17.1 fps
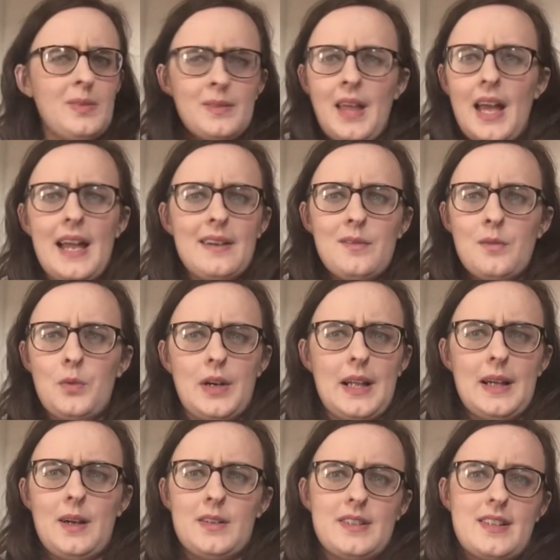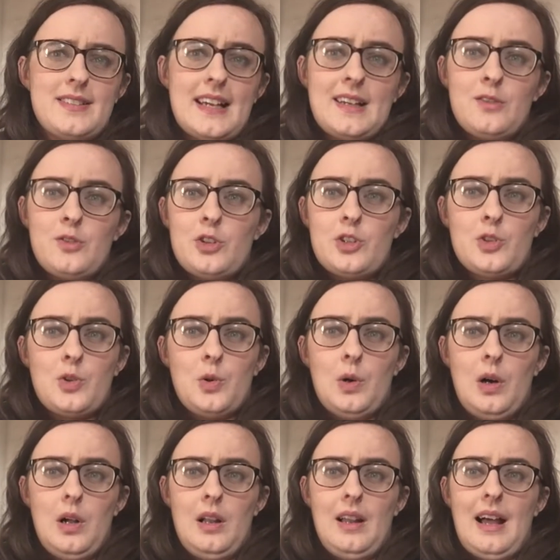Then when I got to secondary
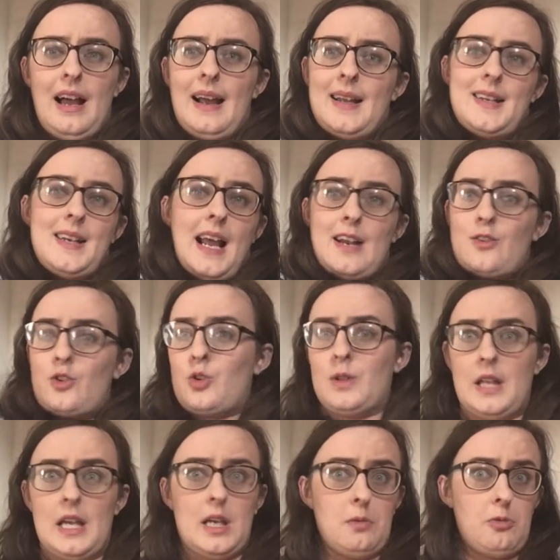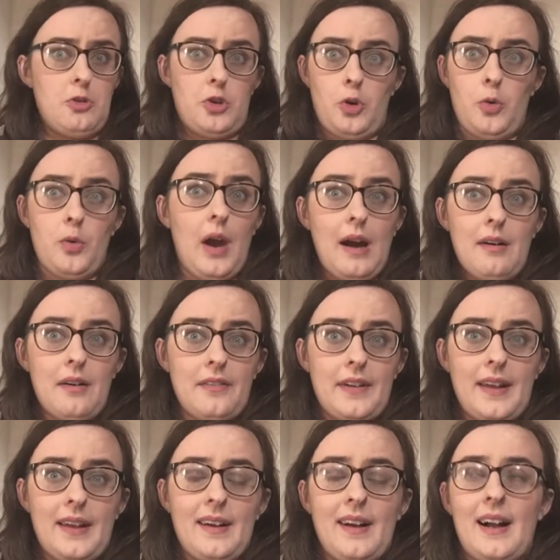school, I naturally grew out of
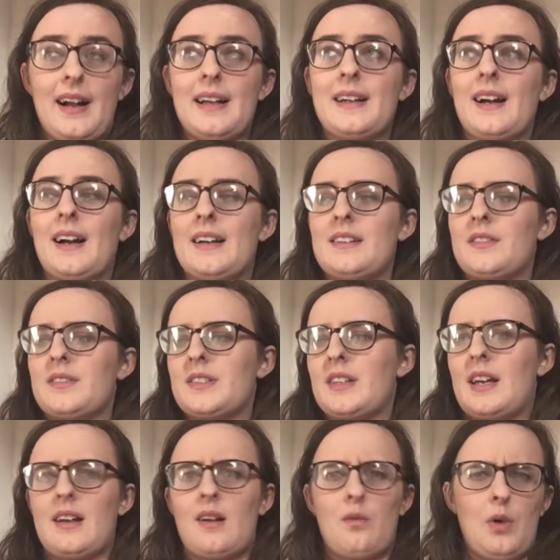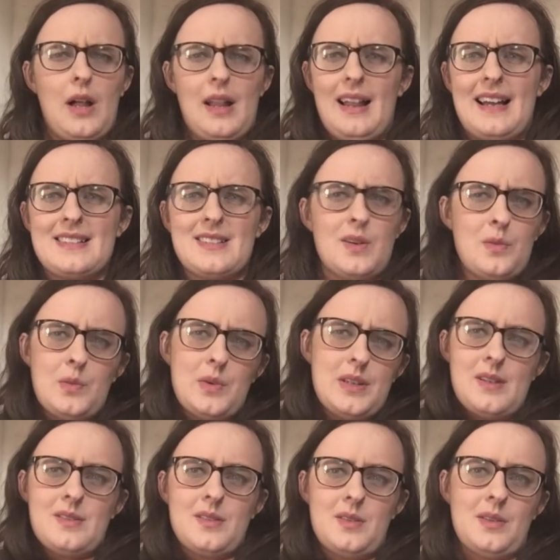it. I kind of was like, well, I don't
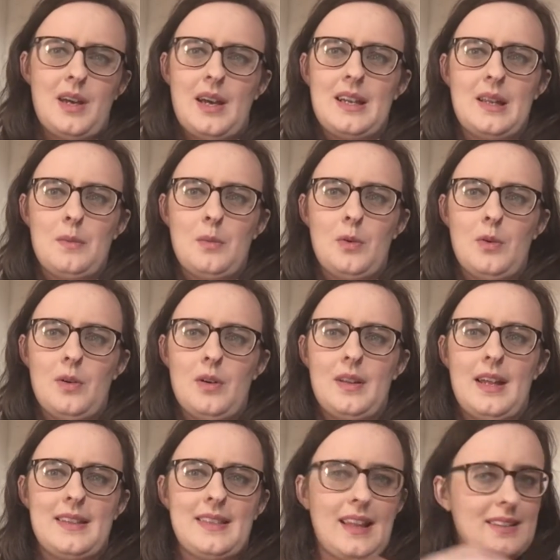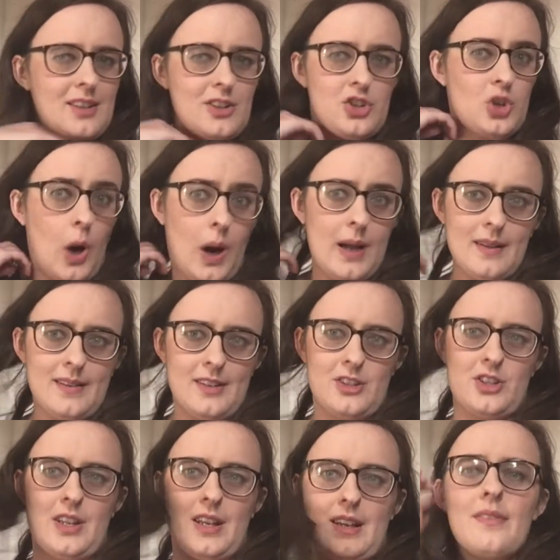want to do that anymore. Like, that's a
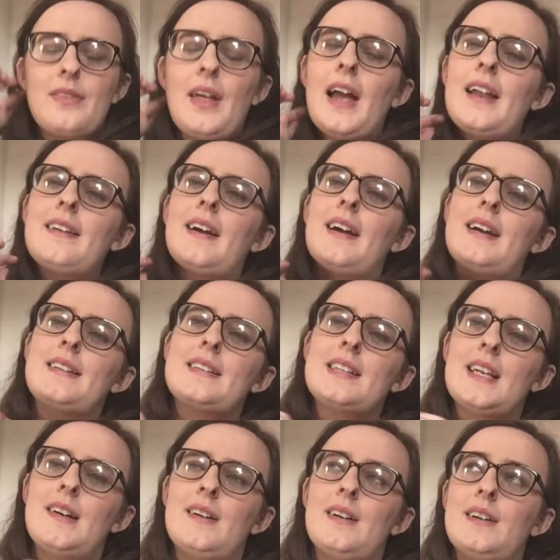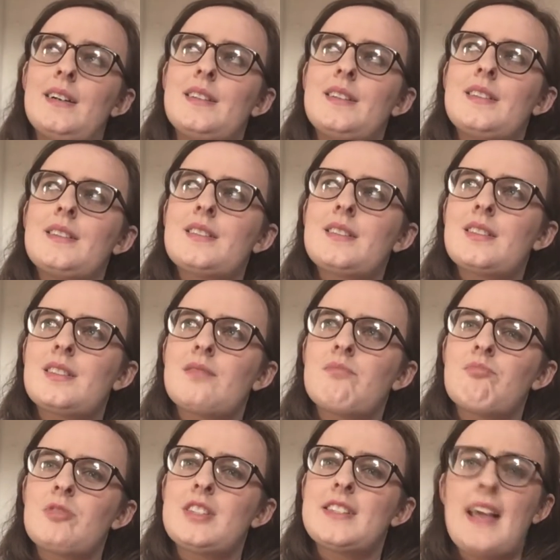childish thing. Then I turned
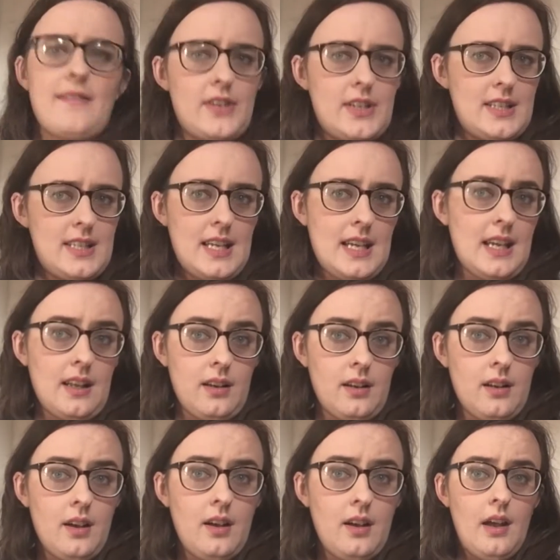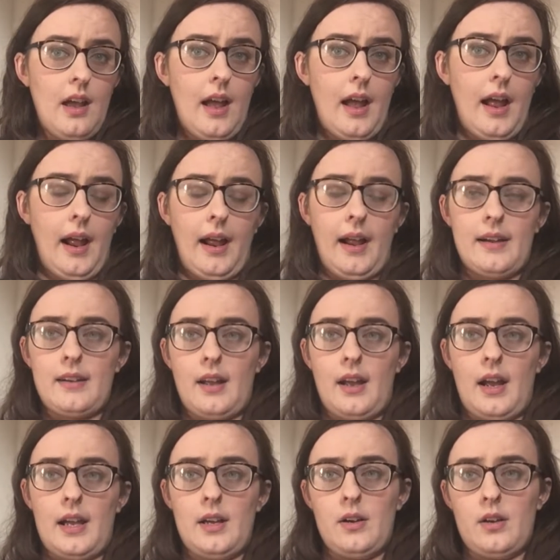17 and
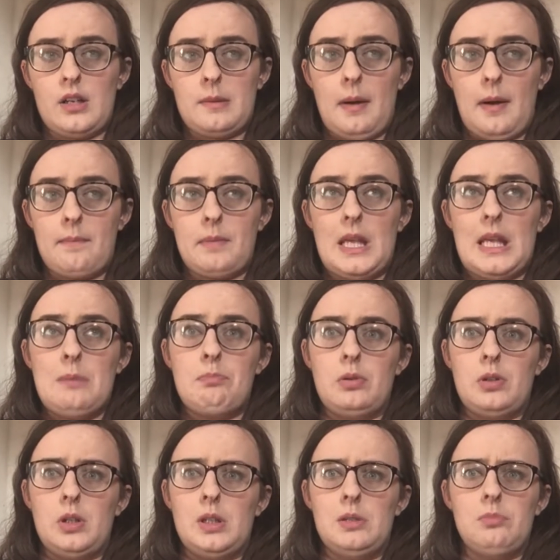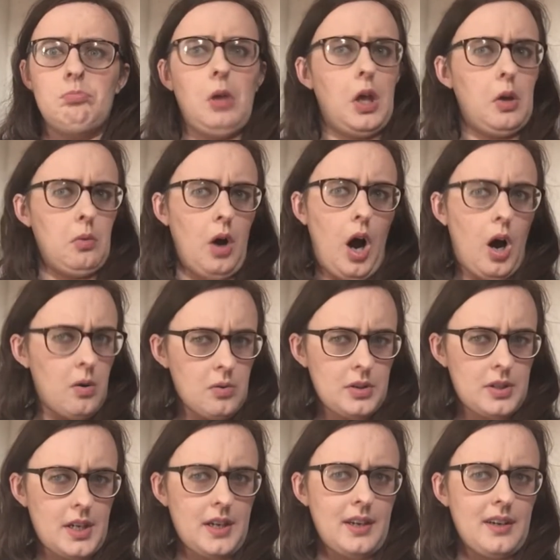I heard about people who were
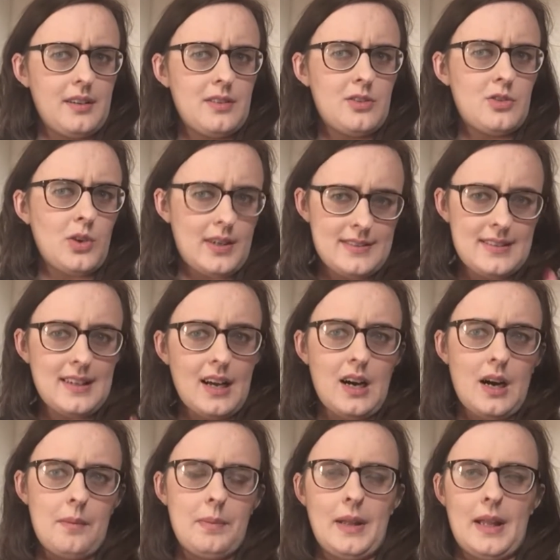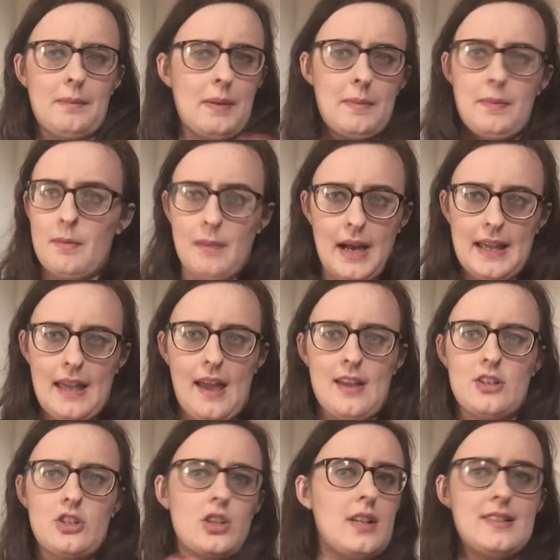older dressing up, like people my
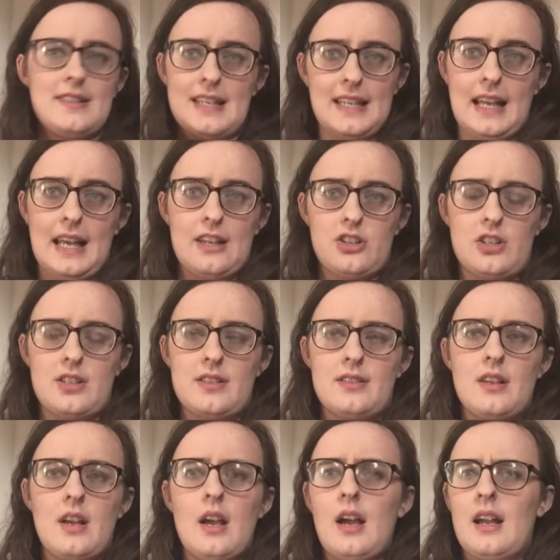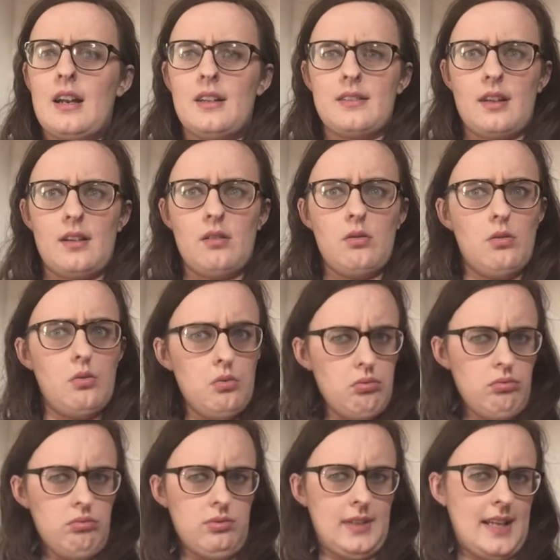age, teenagers. And I was like,
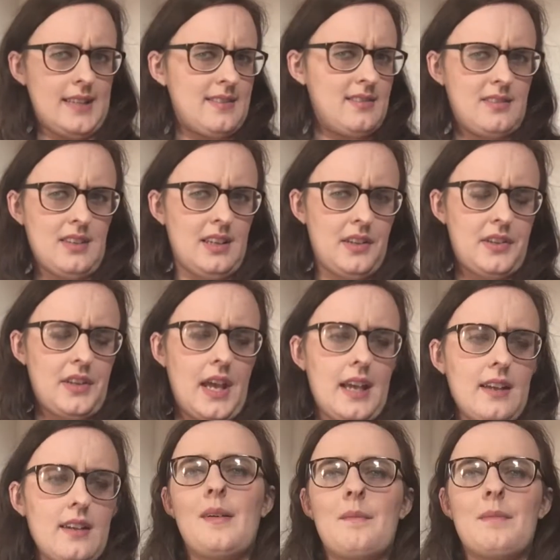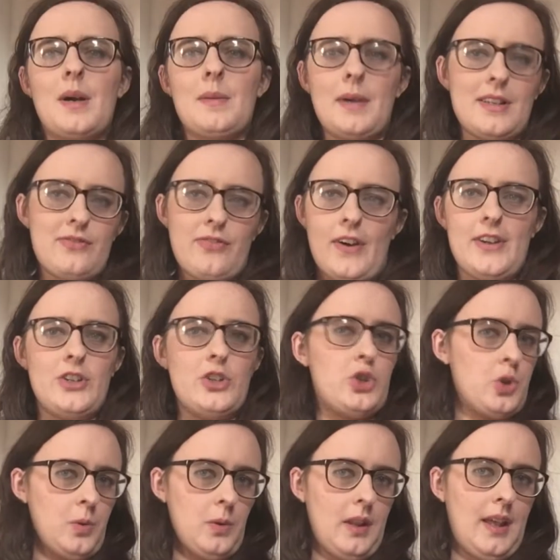ooh, that's still a thing. My best friend
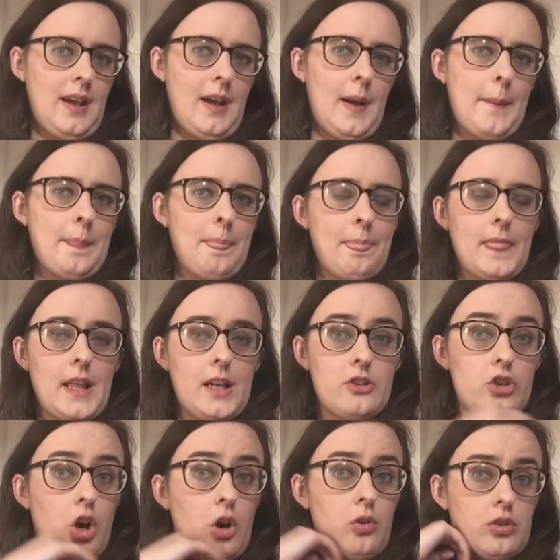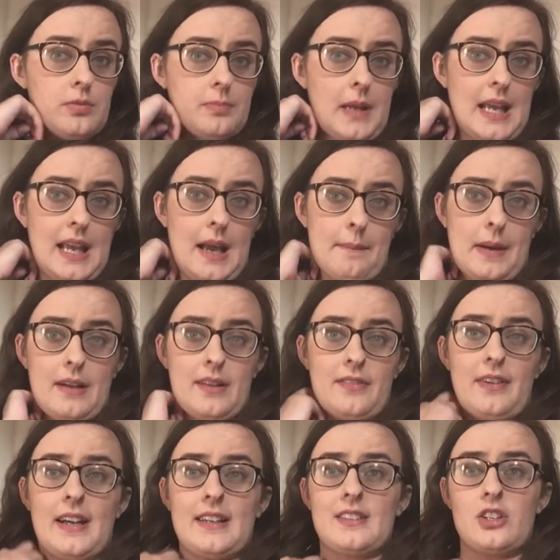Julia told me about the
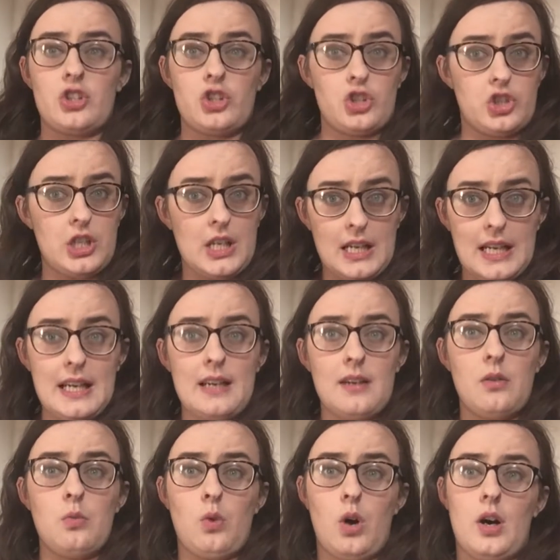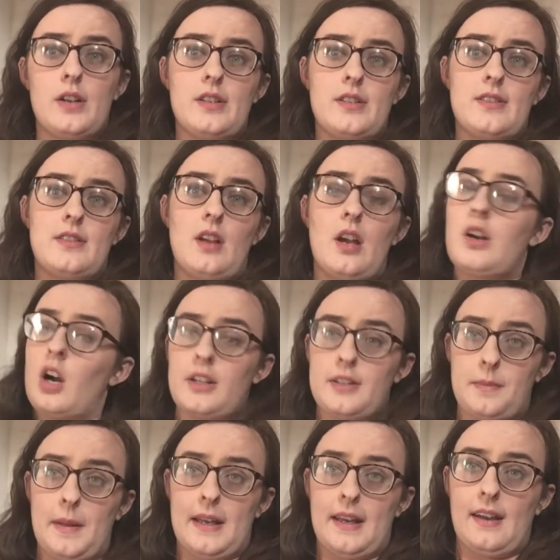fact that she was a
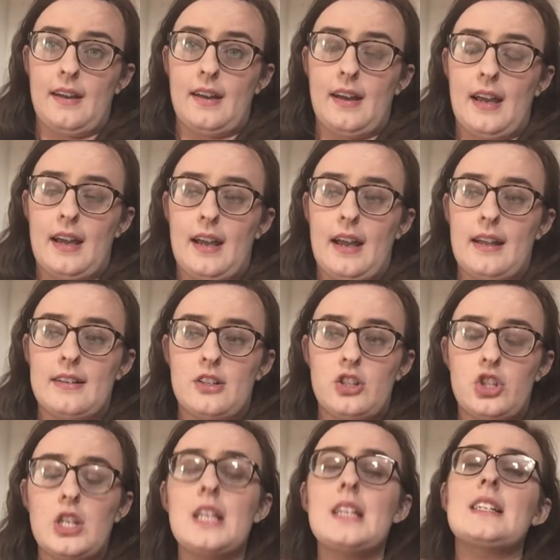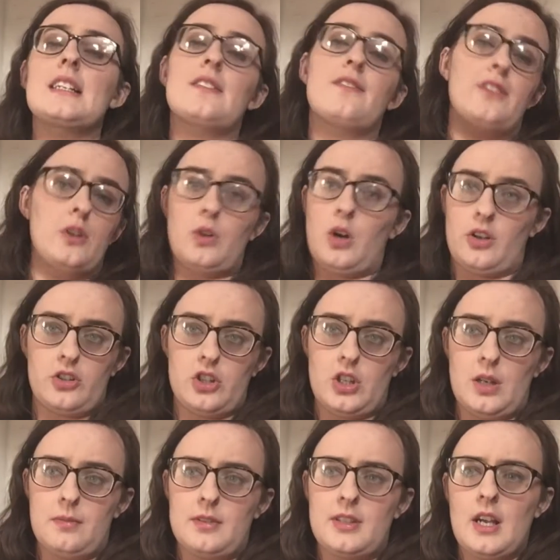cosplayer and she did a few
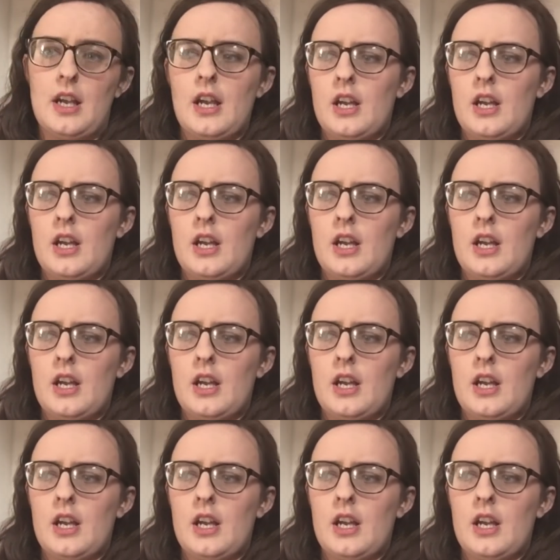costumes.